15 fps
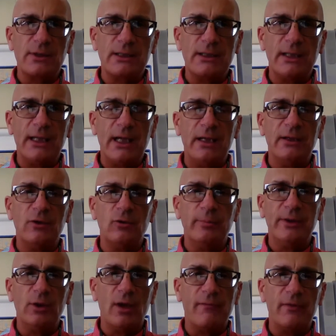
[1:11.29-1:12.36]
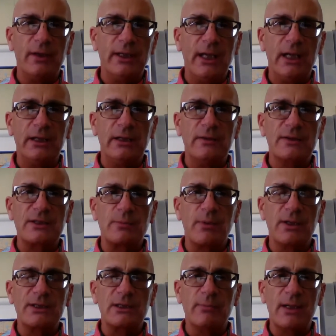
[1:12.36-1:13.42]
and again, it'll be offered again in the
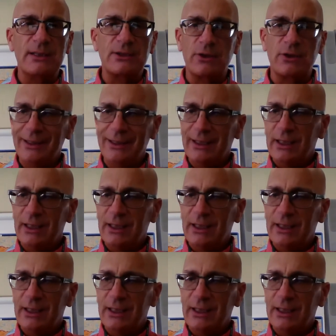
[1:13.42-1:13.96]
spring semester.